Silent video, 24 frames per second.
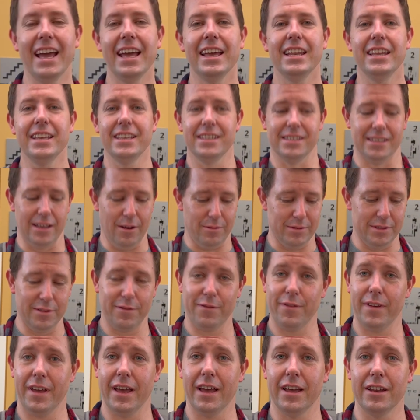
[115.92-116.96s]
80s, I was a
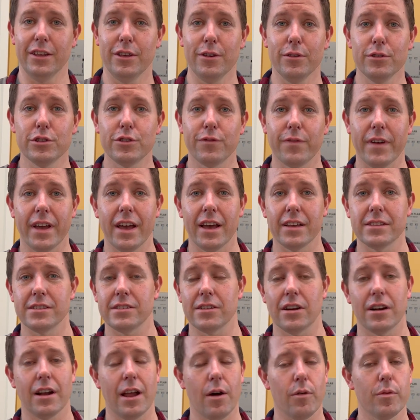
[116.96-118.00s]
fan, huge fan.
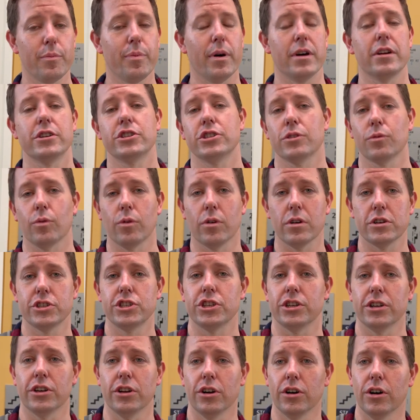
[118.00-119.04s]
Started out with Punisher War
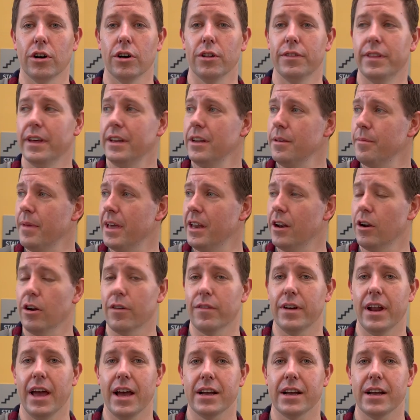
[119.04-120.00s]
Journal, then he made it over to